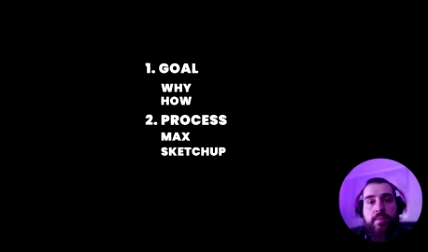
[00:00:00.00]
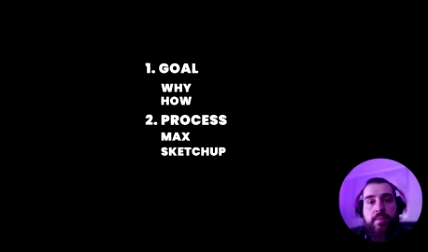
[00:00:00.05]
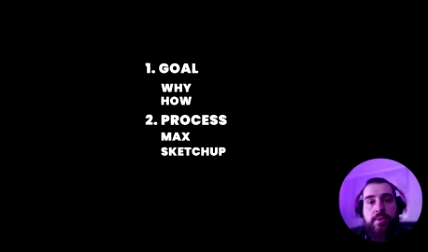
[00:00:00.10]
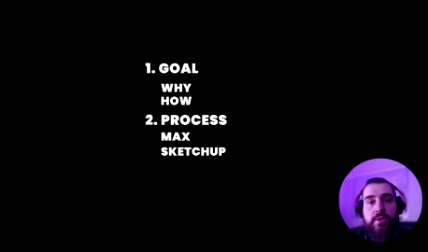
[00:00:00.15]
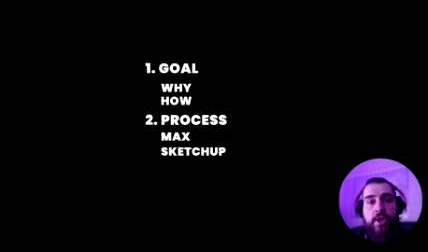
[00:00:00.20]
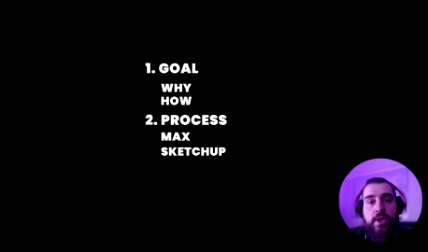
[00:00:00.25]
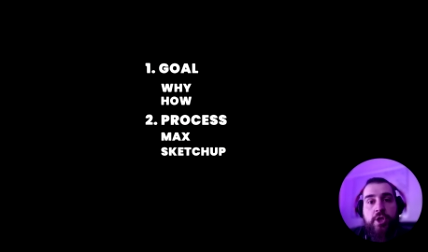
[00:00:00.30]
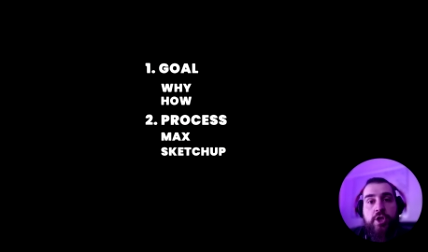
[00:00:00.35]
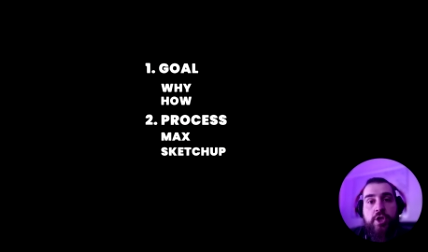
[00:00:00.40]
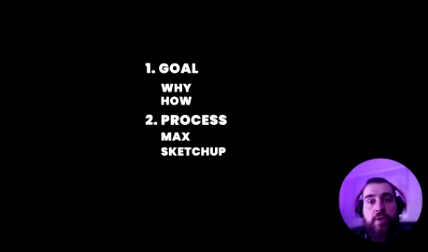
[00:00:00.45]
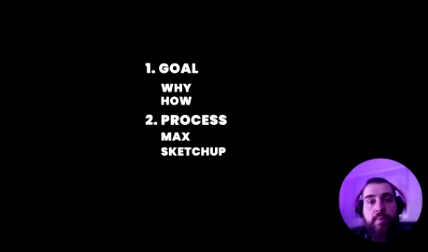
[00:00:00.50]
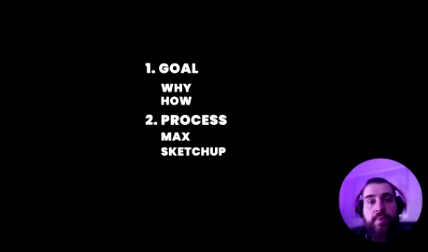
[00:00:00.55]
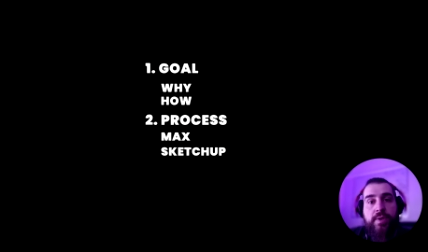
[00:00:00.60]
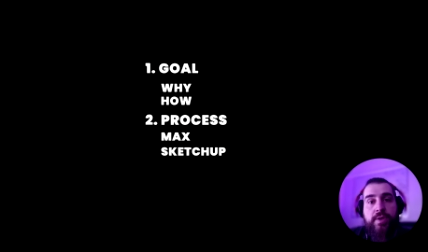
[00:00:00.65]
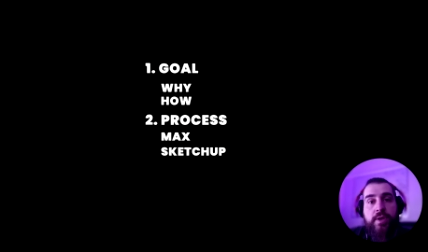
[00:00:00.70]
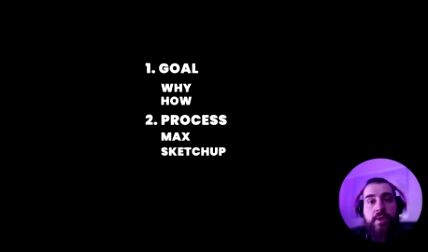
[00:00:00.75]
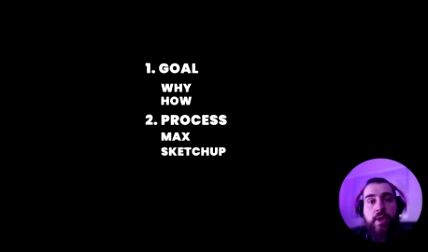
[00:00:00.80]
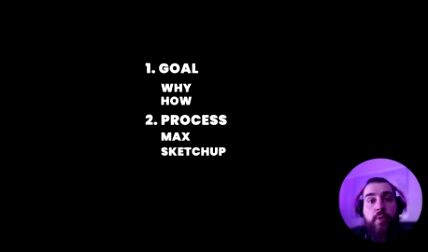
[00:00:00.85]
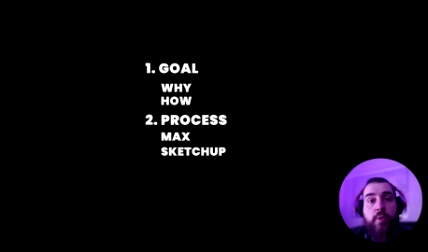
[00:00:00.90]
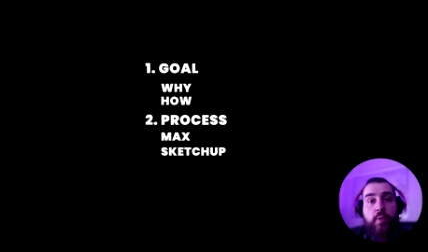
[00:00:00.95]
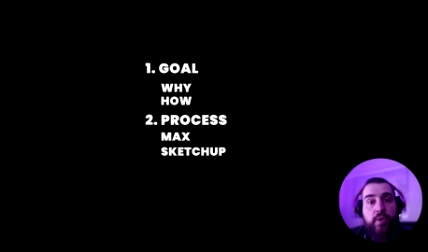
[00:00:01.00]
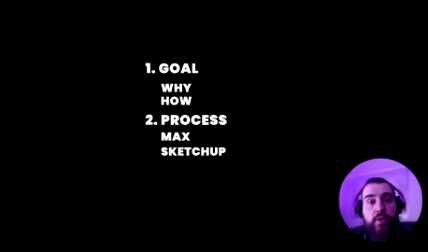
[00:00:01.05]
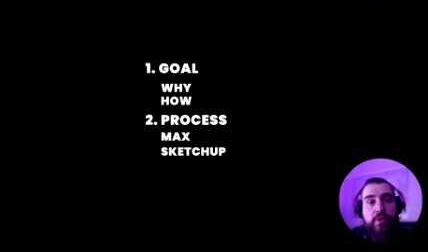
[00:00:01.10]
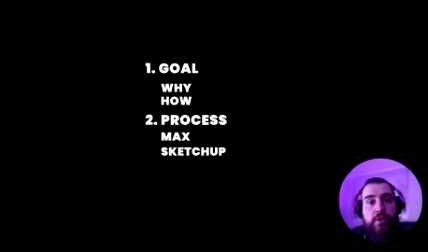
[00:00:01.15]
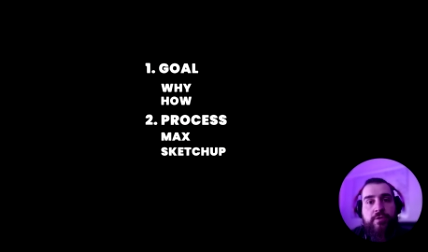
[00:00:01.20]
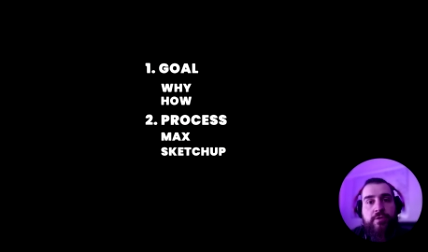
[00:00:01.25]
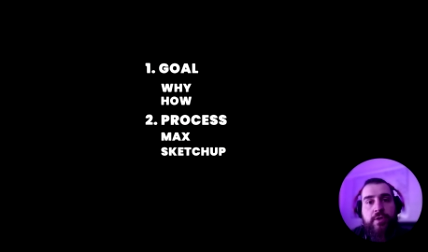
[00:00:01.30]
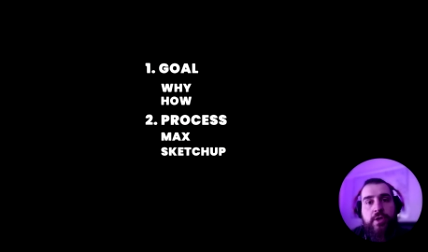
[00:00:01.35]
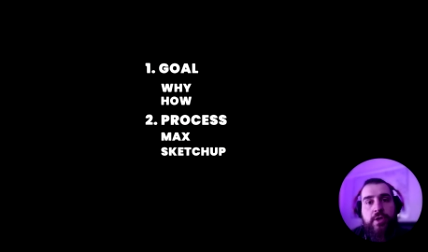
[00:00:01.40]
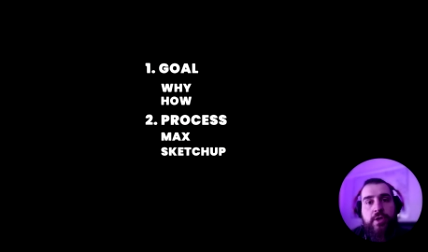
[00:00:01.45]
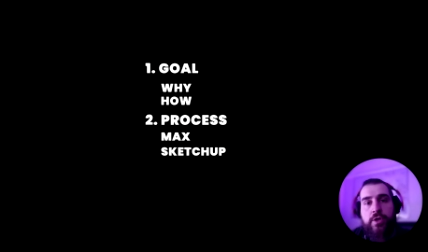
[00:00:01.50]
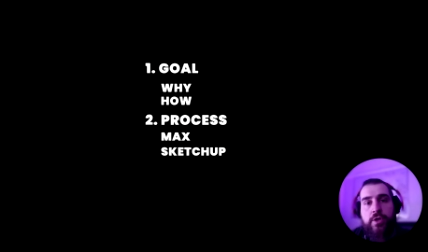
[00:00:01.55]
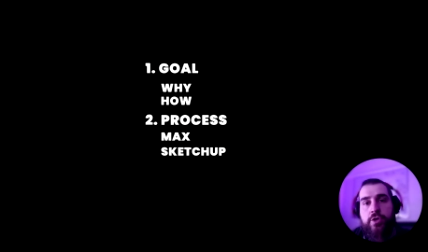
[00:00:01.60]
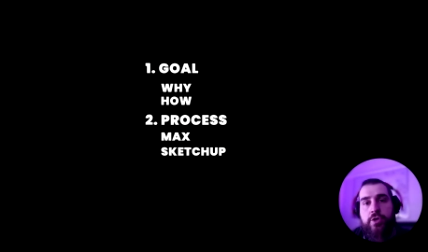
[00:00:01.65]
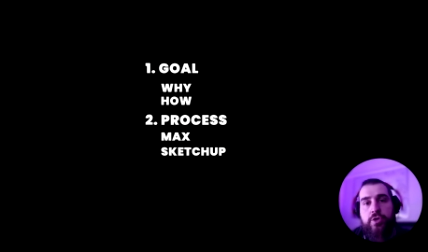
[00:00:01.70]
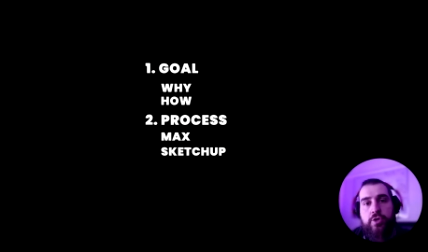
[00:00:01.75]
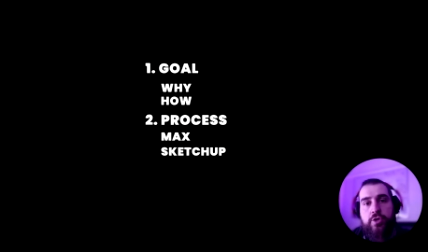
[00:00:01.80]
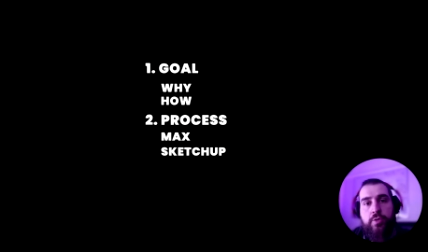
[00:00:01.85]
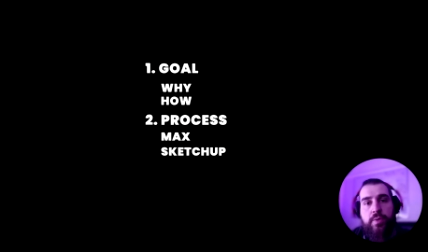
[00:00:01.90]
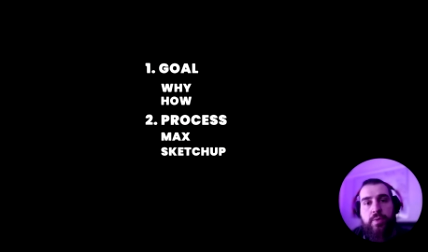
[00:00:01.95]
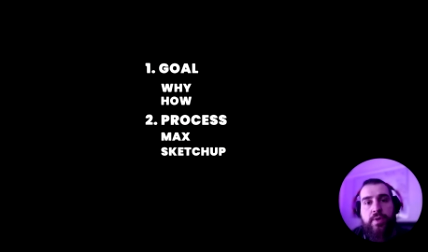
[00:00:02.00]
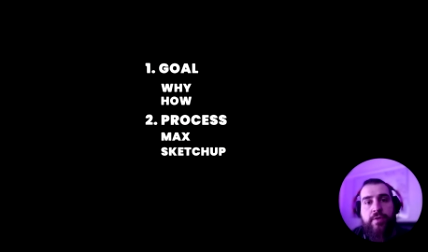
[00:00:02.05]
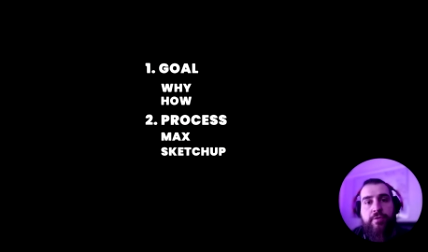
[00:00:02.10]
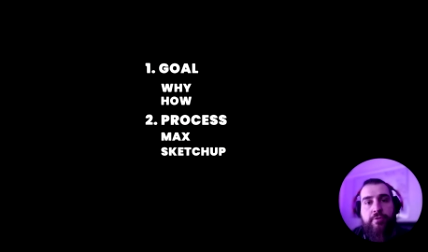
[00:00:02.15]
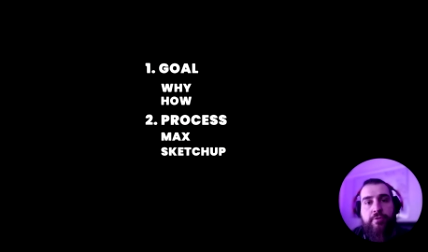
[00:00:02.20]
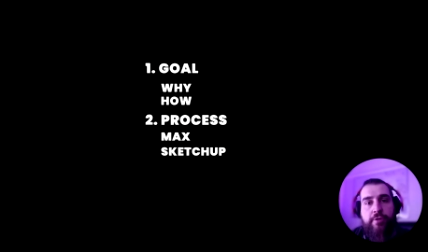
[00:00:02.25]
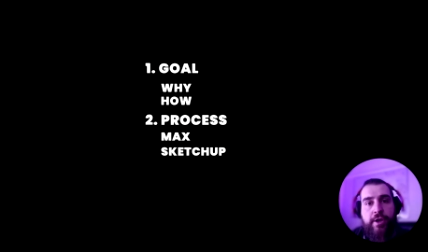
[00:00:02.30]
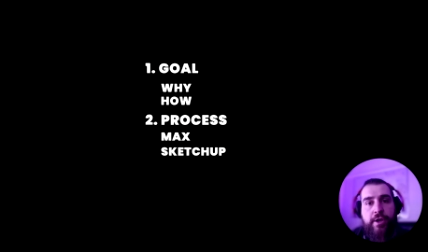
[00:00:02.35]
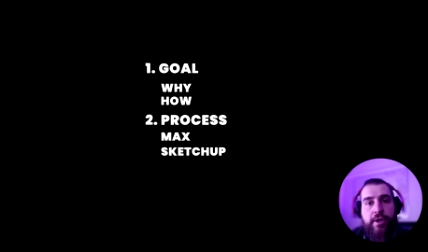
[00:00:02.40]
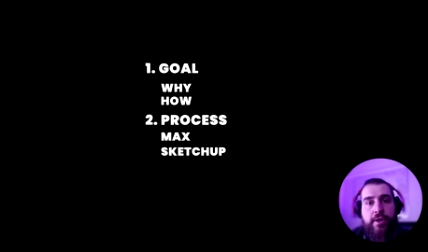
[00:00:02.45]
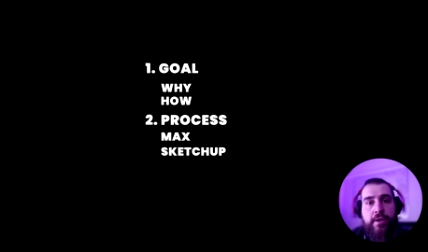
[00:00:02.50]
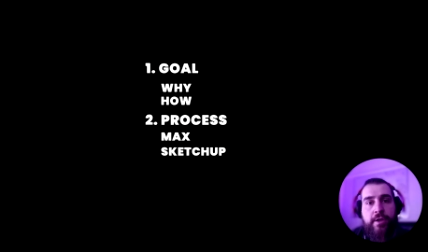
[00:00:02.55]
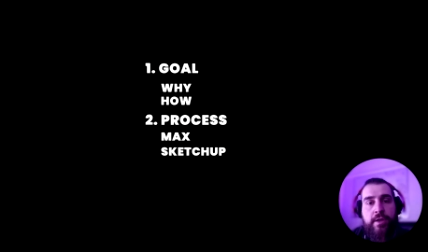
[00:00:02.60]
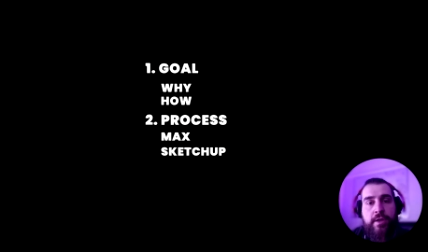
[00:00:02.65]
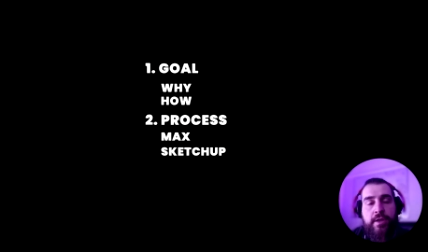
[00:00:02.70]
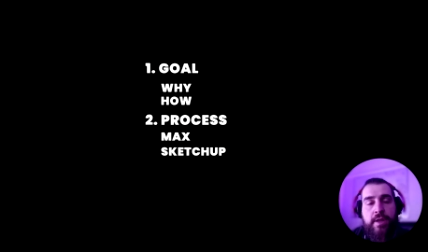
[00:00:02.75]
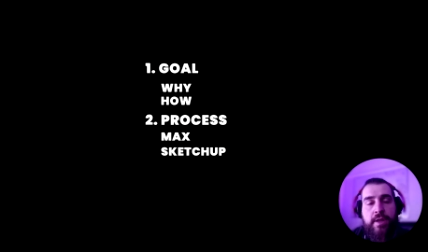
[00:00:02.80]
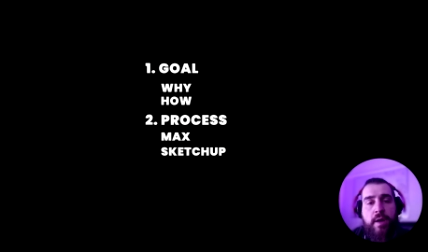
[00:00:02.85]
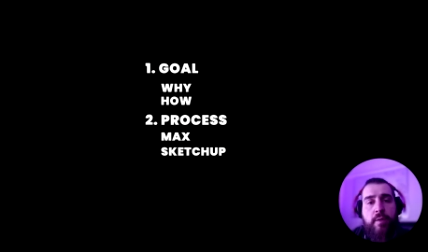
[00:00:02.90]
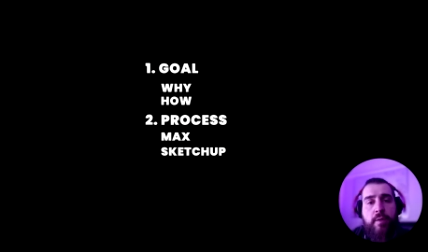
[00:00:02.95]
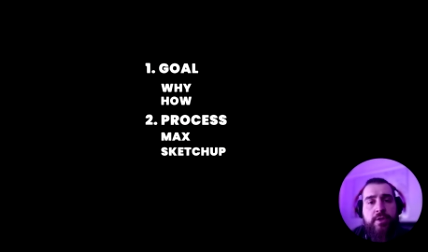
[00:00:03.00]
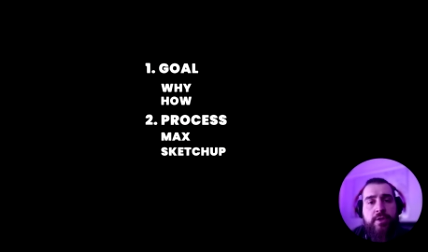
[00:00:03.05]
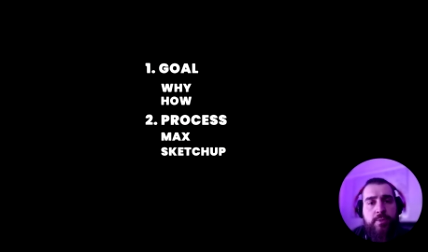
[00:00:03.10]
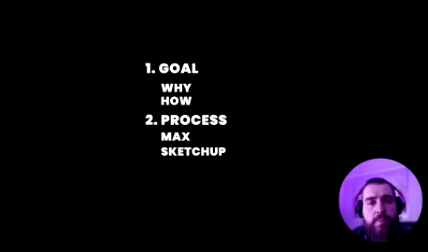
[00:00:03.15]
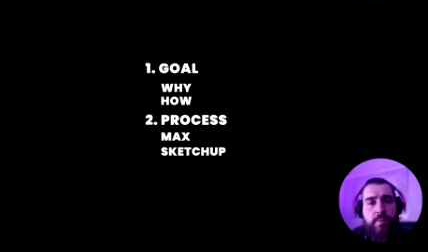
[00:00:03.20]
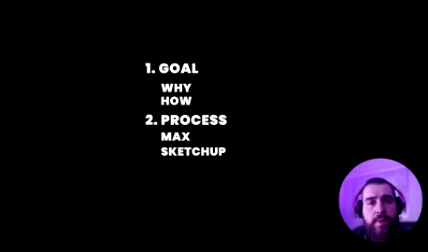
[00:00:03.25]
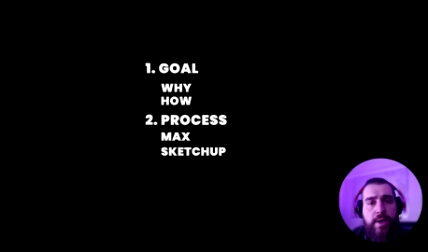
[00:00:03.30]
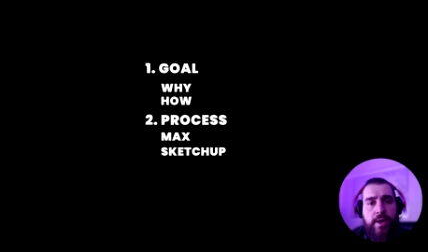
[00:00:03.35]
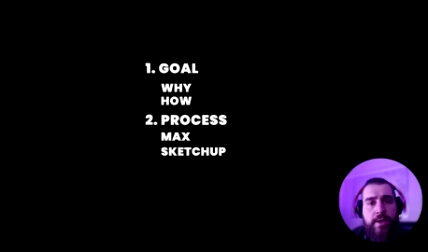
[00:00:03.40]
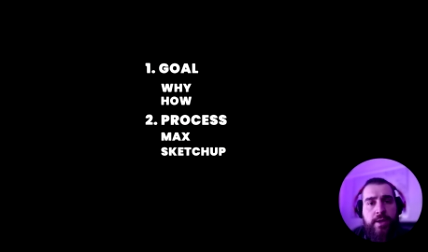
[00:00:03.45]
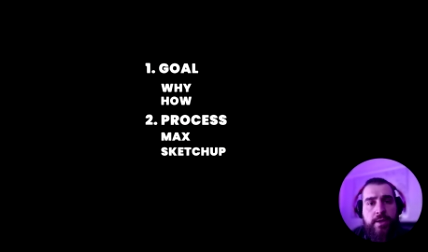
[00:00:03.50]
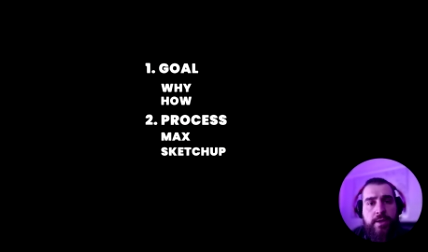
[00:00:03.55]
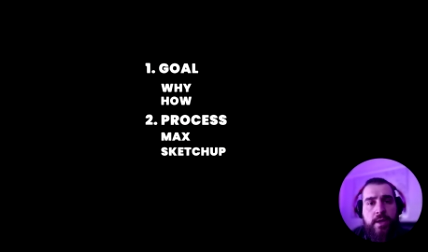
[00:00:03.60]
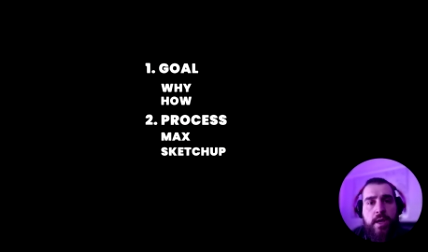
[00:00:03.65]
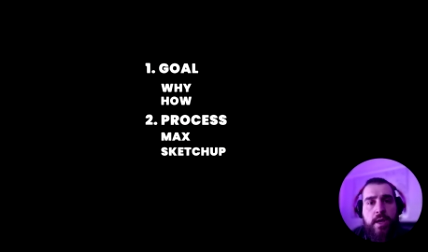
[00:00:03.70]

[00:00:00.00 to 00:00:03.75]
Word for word: SketchUp, it, it was used to be free, now it's paid,